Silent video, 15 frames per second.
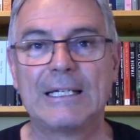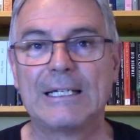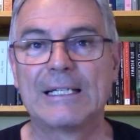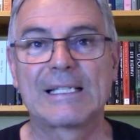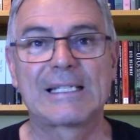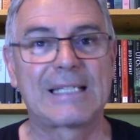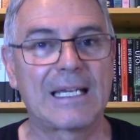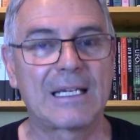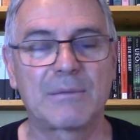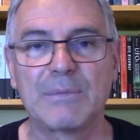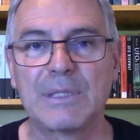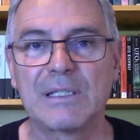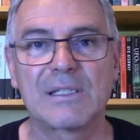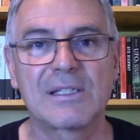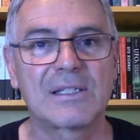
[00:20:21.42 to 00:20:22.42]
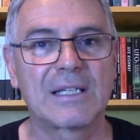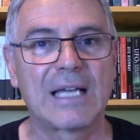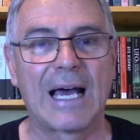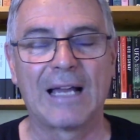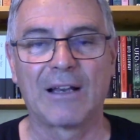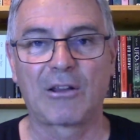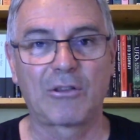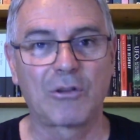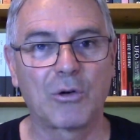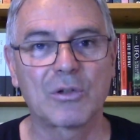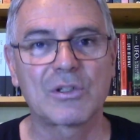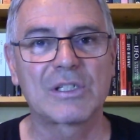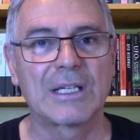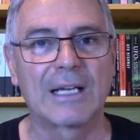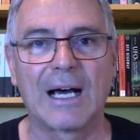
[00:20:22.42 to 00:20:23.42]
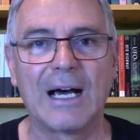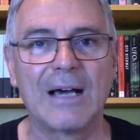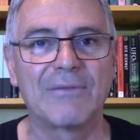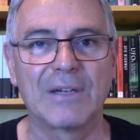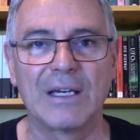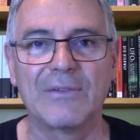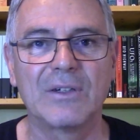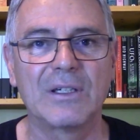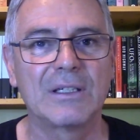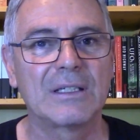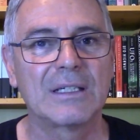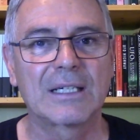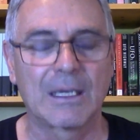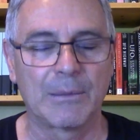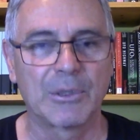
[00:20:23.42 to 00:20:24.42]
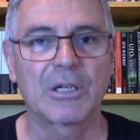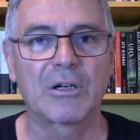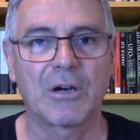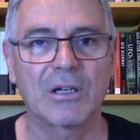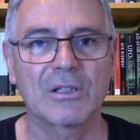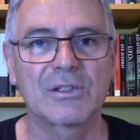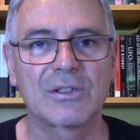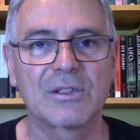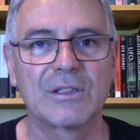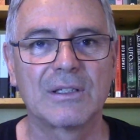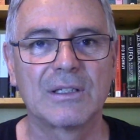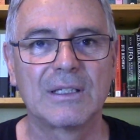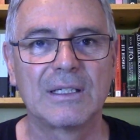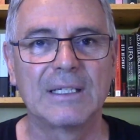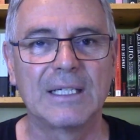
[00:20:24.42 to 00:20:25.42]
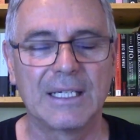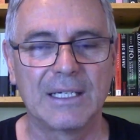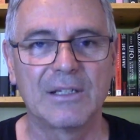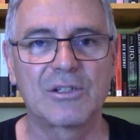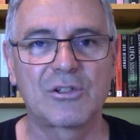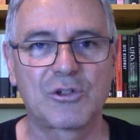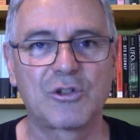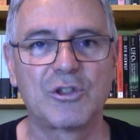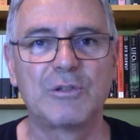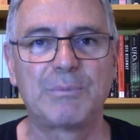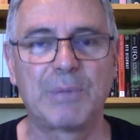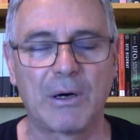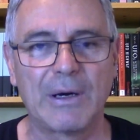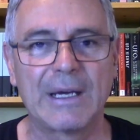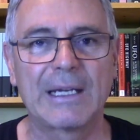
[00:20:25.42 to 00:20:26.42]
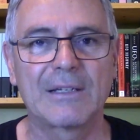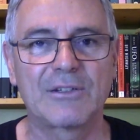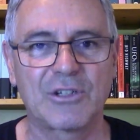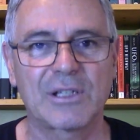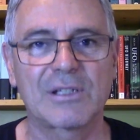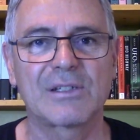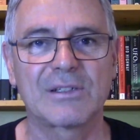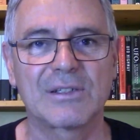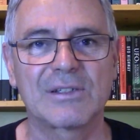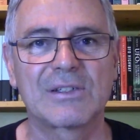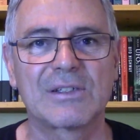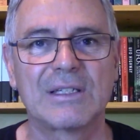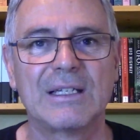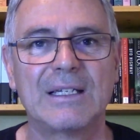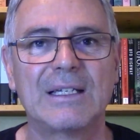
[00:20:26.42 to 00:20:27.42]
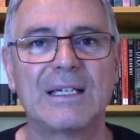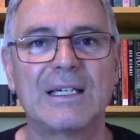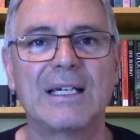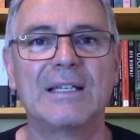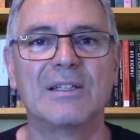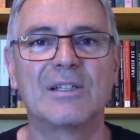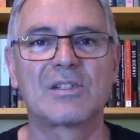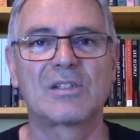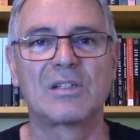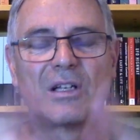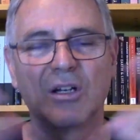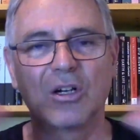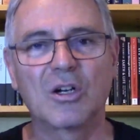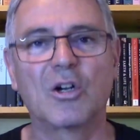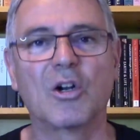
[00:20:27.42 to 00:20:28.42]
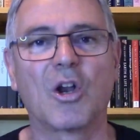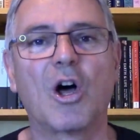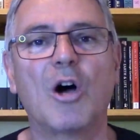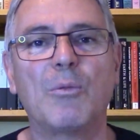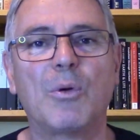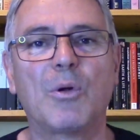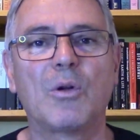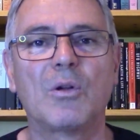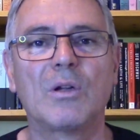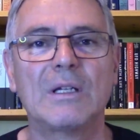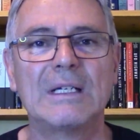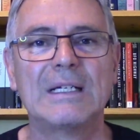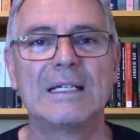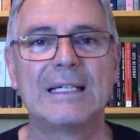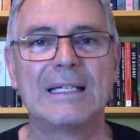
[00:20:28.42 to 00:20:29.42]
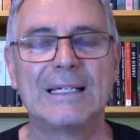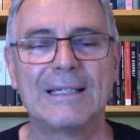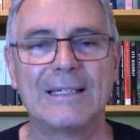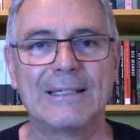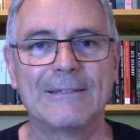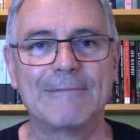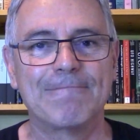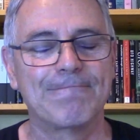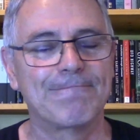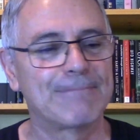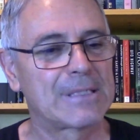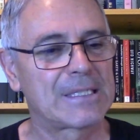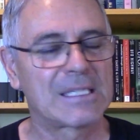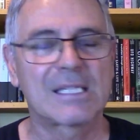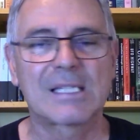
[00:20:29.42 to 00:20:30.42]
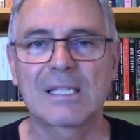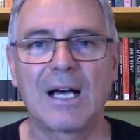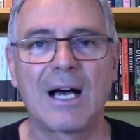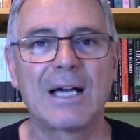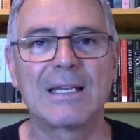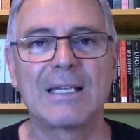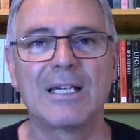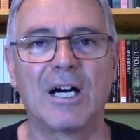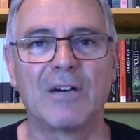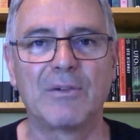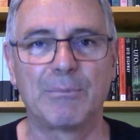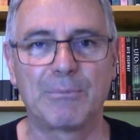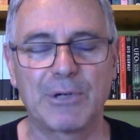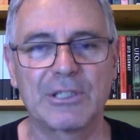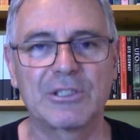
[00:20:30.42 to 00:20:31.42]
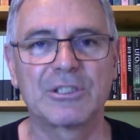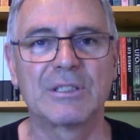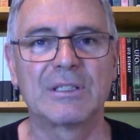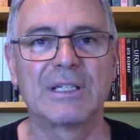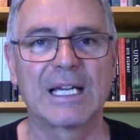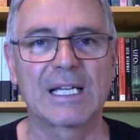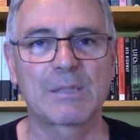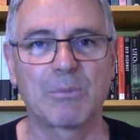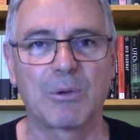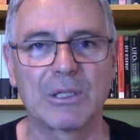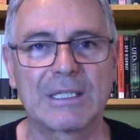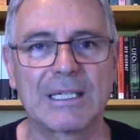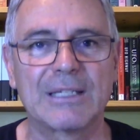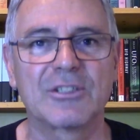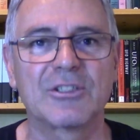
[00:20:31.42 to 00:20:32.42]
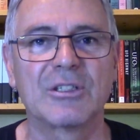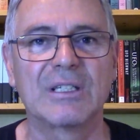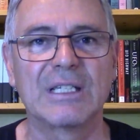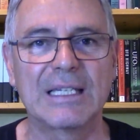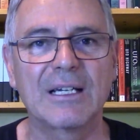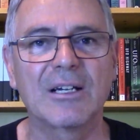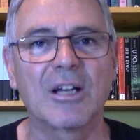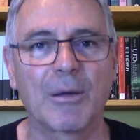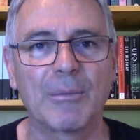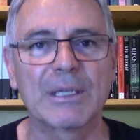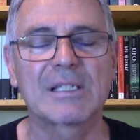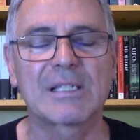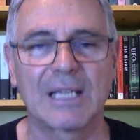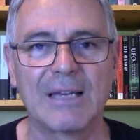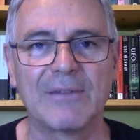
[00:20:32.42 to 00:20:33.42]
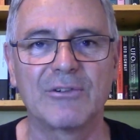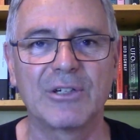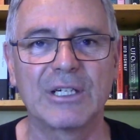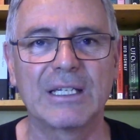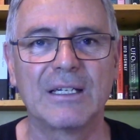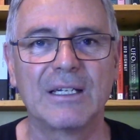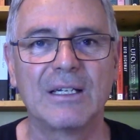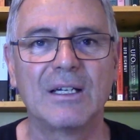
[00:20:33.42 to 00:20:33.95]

statements and thoughts that I have ever come across. It is true poetic justice in this global society of oppression, exploitation, economic slavery.